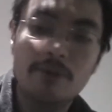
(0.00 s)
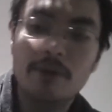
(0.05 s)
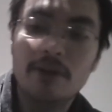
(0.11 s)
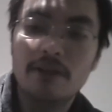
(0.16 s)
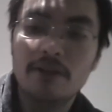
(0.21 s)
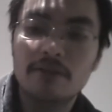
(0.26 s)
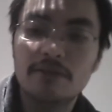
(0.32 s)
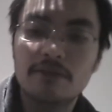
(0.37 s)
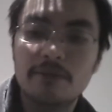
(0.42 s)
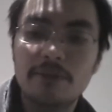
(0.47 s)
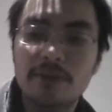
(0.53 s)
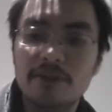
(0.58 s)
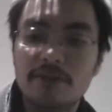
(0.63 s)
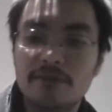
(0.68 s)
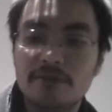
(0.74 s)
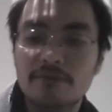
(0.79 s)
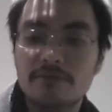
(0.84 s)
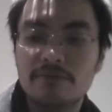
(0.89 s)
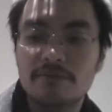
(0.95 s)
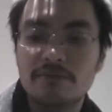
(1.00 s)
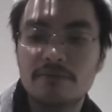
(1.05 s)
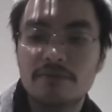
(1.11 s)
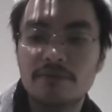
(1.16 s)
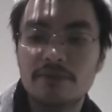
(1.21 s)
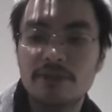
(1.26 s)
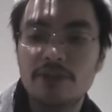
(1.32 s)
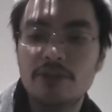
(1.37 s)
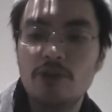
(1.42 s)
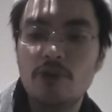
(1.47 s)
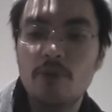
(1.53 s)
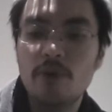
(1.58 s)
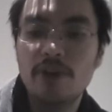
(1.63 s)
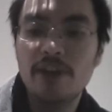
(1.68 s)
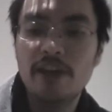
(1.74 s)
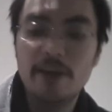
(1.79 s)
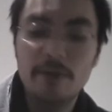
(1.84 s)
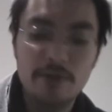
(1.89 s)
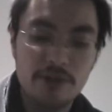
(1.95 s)
well. I mean, you know what
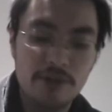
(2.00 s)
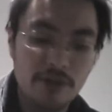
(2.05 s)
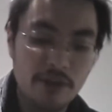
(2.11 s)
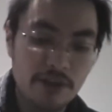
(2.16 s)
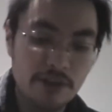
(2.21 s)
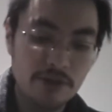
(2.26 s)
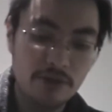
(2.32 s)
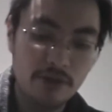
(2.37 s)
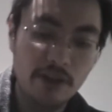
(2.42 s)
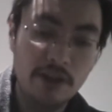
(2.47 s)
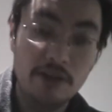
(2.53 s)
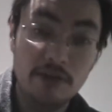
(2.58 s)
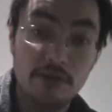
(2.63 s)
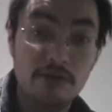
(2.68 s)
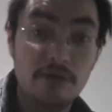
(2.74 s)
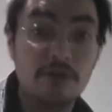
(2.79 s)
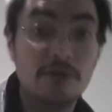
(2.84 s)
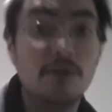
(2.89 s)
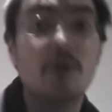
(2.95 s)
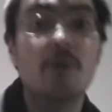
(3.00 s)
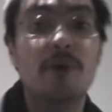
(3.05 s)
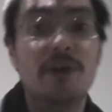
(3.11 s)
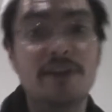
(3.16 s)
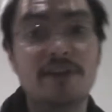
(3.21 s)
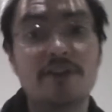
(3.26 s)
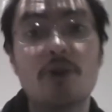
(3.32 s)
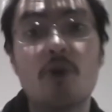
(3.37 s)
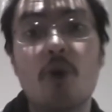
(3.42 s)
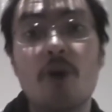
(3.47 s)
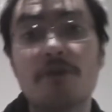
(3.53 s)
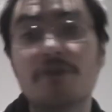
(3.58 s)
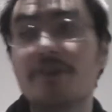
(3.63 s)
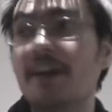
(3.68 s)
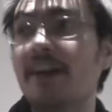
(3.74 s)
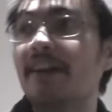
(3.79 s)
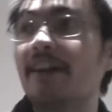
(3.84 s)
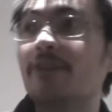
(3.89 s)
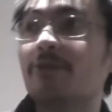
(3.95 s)
you get with Shola. Shola used to always go
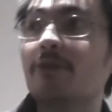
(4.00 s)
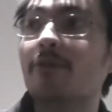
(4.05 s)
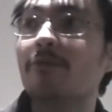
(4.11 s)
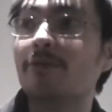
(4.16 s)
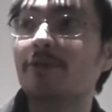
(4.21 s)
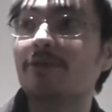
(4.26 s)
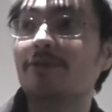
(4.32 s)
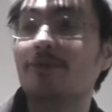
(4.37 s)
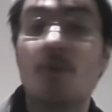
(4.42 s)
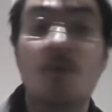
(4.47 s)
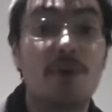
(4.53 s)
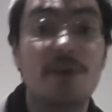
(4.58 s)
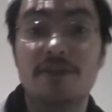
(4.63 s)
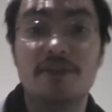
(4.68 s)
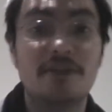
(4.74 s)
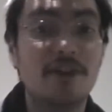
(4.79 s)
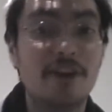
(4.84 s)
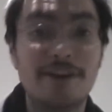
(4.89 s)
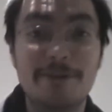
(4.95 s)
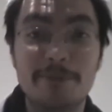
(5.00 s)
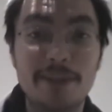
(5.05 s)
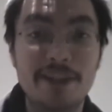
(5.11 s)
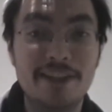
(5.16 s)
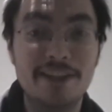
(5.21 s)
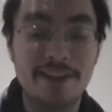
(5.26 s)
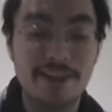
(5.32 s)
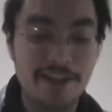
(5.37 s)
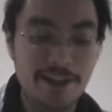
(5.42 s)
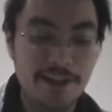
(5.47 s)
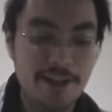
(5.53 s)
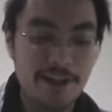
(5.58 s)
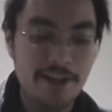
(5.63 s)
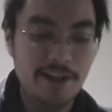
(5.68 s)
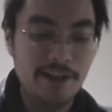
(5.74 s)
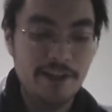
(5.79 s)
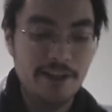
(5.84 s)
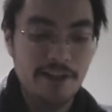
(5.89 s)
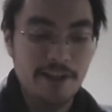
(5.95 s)
offside as well, which always annoyed me.
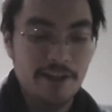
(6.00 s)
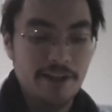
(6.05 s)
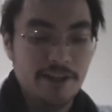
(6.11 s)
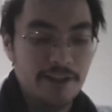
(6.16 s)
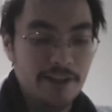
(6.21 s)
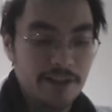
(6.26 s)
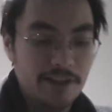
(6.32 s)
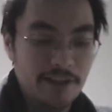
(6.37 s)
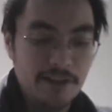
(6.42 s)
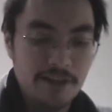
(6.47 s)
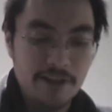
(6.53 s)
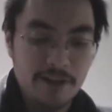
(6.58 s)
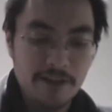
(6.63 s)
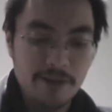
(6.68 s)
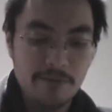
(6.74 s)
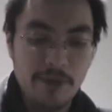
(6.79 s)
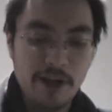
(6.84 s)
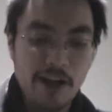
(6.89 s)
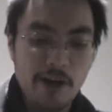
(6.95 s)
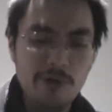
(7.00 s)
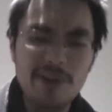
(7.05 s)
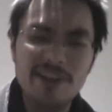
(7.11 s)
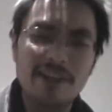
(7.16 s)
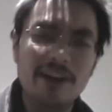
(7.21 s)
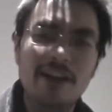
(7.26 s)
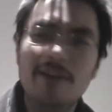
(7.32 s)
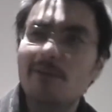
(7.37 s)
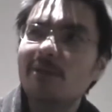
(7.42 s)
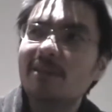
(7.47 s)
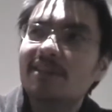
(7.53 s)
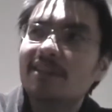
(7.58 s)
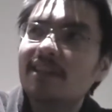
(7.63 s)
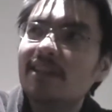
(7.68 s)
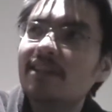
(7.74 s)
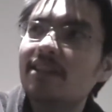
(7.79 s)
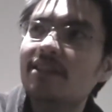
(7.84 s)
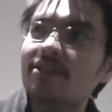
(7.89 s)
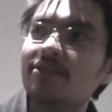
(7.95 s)
But I always
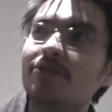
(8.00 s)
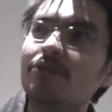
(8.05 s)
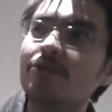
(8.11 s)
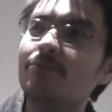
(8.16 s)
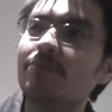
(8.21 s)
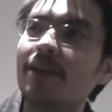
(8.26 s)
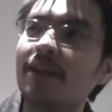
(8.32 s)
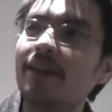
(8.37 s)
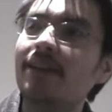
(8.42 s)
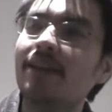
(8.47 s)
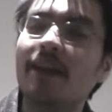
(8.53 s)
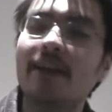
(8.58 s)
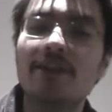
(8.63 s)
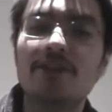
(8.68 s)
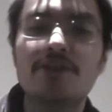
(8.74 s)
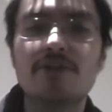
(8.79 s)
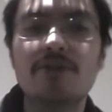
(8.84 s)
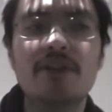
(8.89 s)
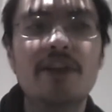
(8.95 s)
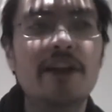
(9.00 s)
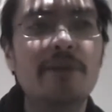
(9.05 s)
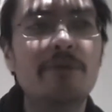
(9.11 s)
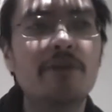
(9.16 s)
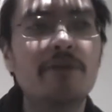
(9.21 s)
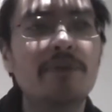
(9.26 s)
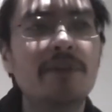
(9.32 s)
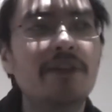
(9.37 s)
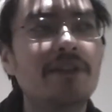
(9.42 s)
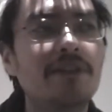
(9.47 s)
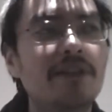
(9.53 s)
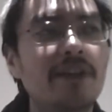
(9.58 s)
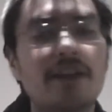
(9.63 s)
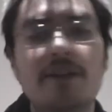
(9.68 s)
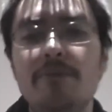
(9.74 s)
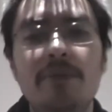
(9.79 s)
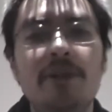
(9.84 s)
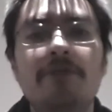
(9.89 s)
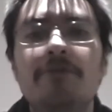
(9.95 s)
think that he should play like Shola Amiobi in
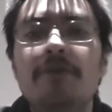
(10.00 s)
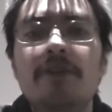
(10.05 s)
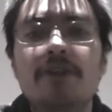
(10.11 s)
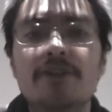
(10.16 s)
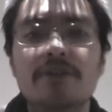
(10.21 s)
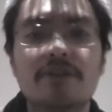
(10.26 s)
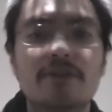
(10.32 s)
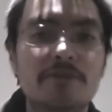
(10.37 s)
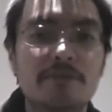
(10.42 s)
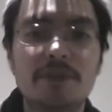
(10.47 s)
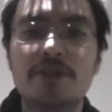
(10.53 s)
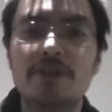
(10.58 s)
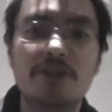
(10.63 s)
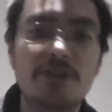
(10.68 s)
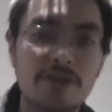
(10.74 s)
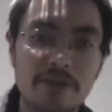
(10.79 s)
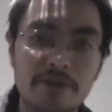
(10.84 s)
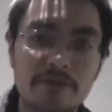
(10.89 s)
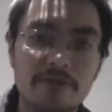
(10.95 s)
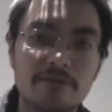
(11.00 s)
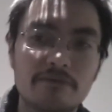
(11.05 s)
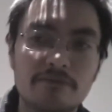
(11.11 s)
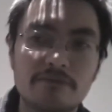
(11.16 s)
like a midfield position.